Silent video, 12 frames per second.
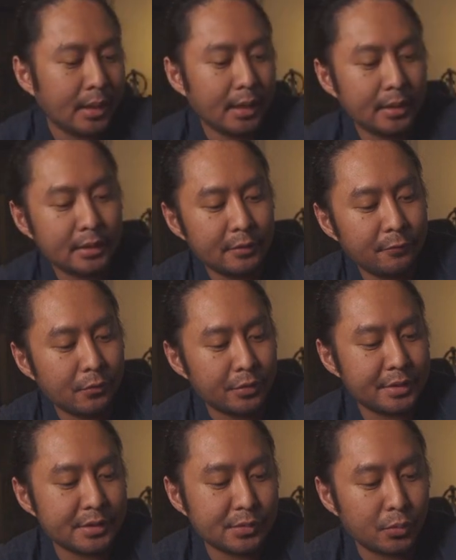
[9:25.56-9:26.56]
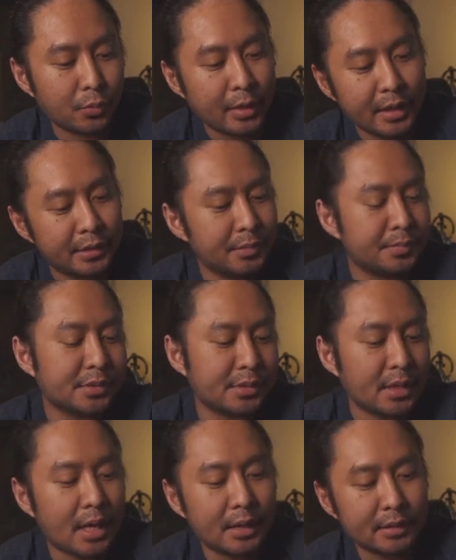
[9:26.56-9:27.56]
And then for this random
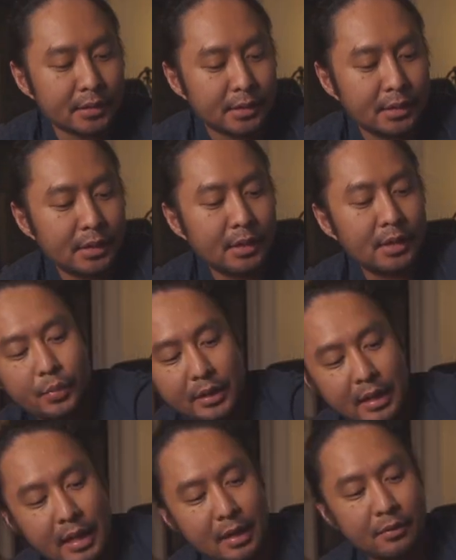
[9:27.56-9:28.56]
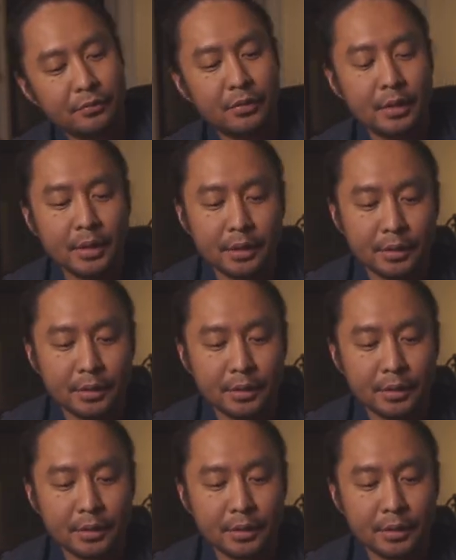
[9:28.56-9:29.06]
slot, we have